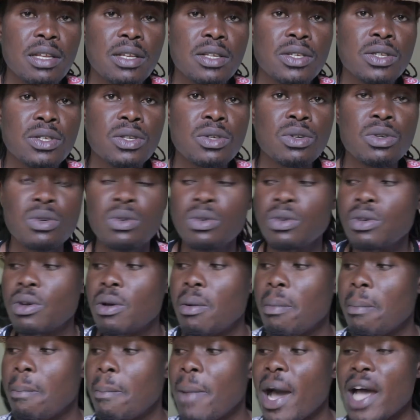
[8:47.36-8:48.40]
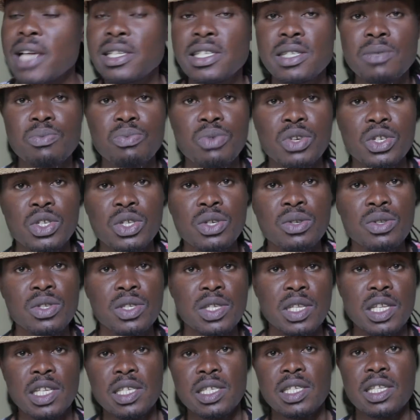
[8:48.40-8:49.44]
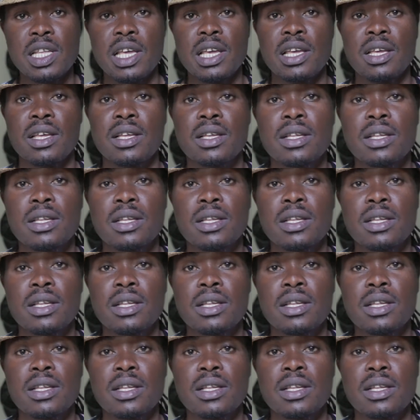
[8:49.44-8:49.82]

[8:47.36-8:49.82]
to mass produce this thing?